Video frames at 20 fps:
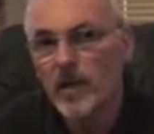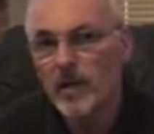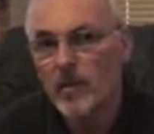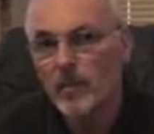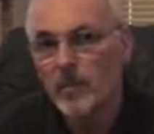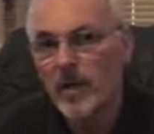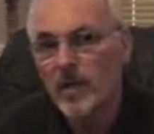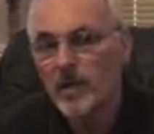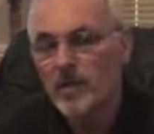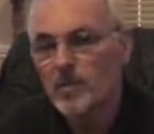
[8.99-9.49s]

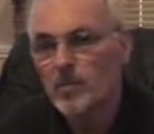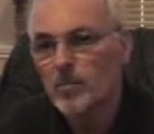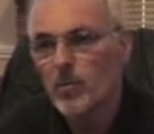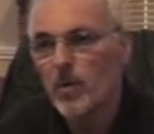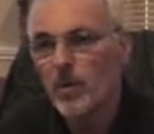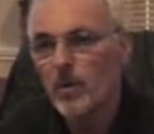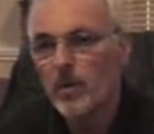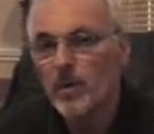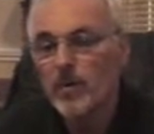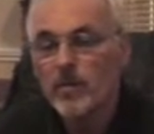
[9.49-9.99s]
Independence
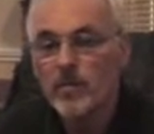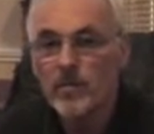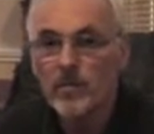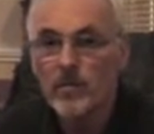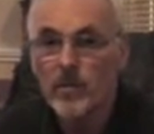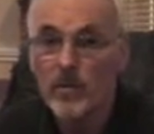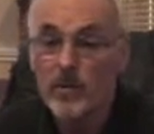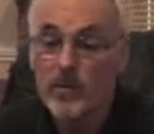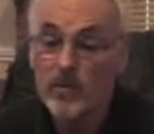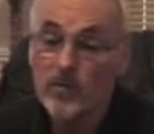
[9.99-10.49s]
Party
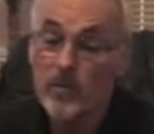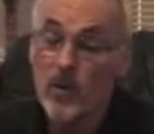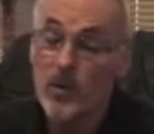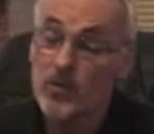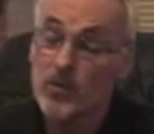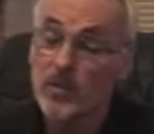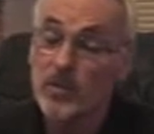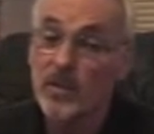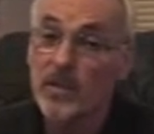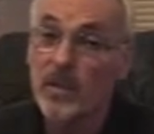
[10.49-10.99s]
for
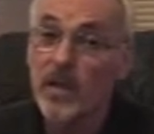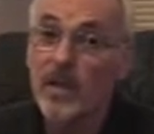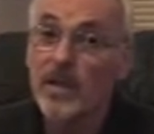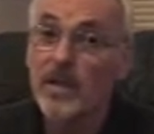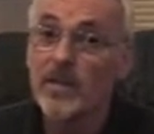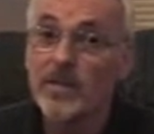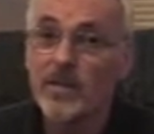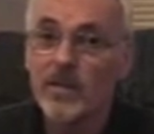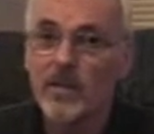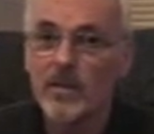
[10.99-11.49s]
Folkestone and
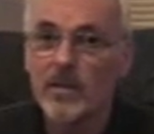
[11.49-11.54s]
Hythe.